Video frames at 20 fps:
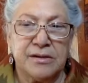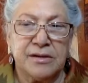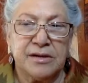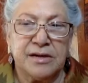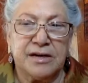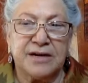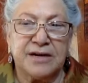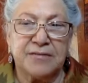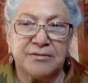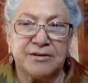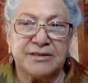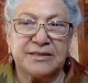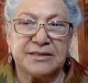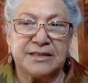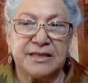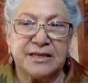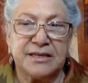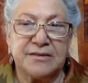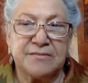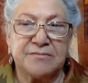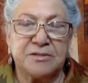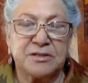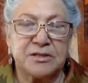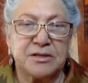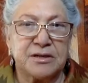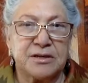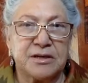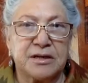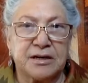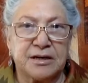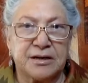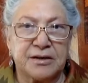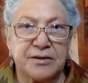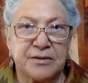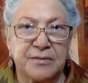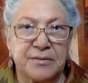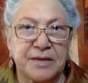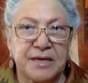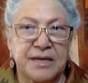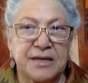I received
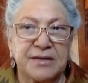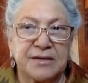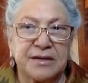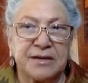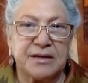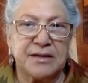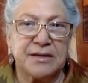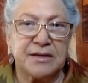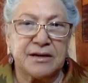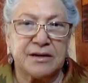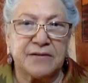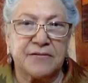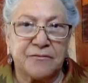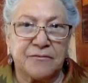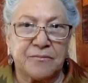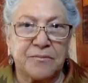the mandate of